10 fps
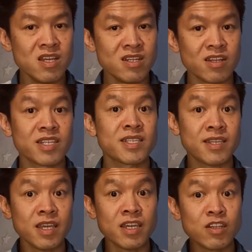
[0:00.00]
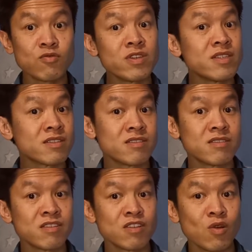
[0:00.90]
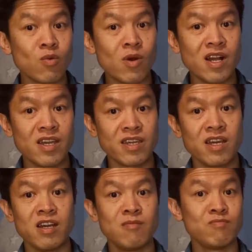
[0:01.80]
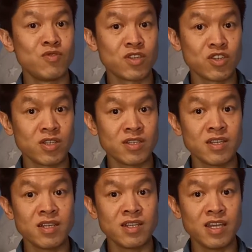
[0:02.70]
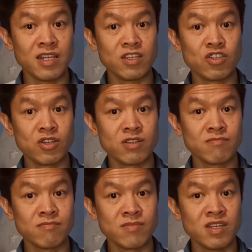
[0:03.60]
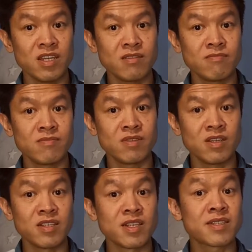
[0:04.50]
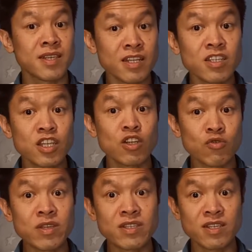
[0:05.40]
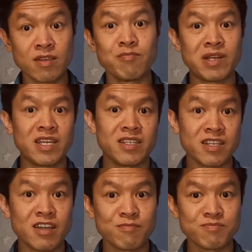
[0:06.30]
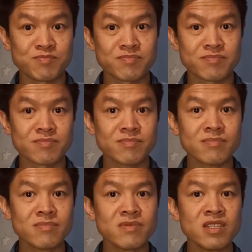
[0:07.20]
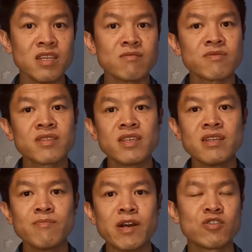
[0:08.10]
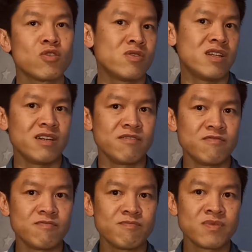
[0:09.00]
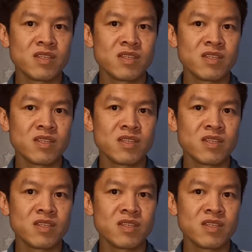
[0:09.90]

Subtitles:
Now, the second reason why musicians get injured is the sudden increases in playing time. Now, think about your own life.